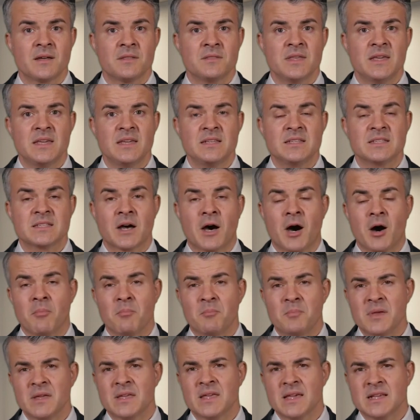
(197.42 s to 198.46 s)
These are
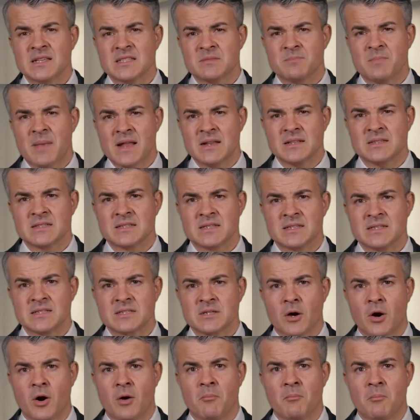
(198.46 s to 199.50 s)
big expenses
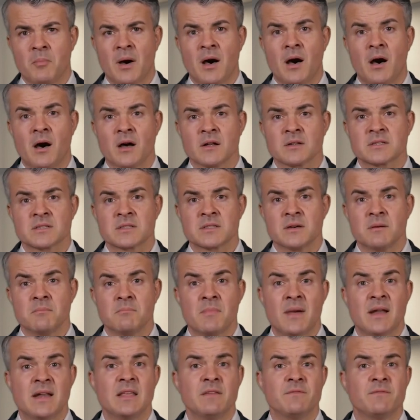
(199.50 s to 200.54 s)
on parts that
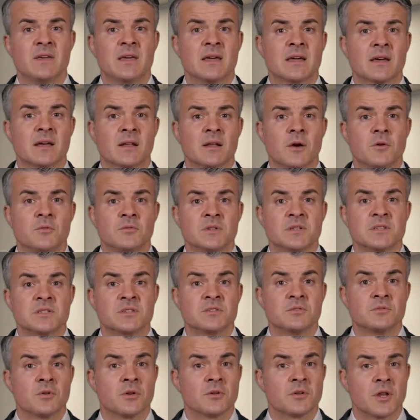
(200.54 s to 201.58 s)
many vehicle owners
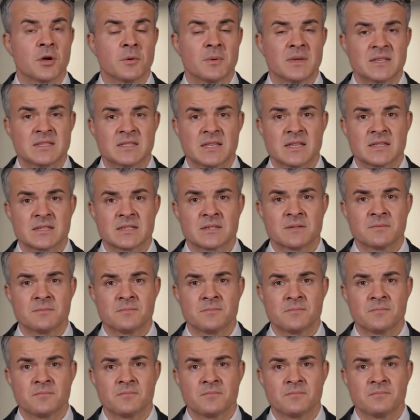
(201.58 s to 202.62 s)
do not know exist.
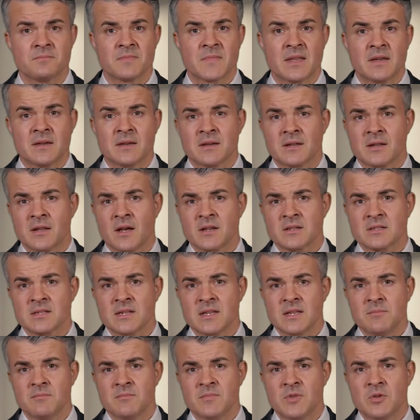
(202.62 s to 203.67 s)

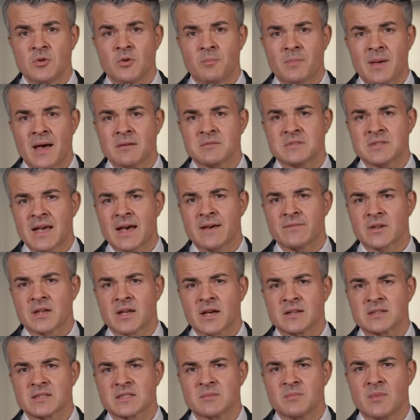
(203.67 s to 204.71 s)
Lastly, you're bound to have a
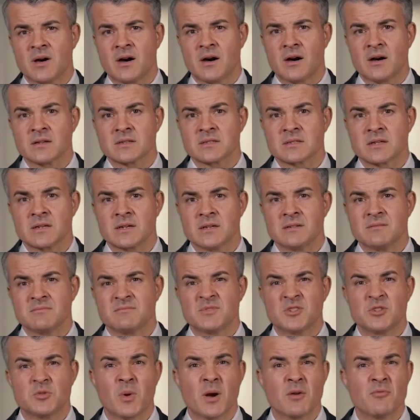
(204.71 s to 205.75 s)
customer ask,
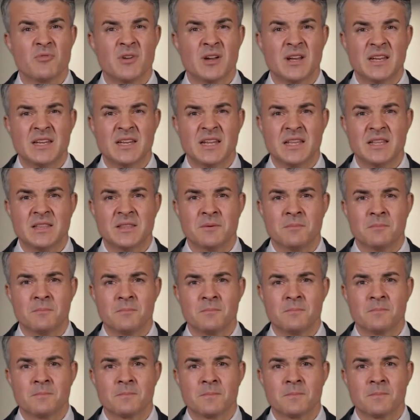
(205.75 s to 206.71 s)
do I really need them?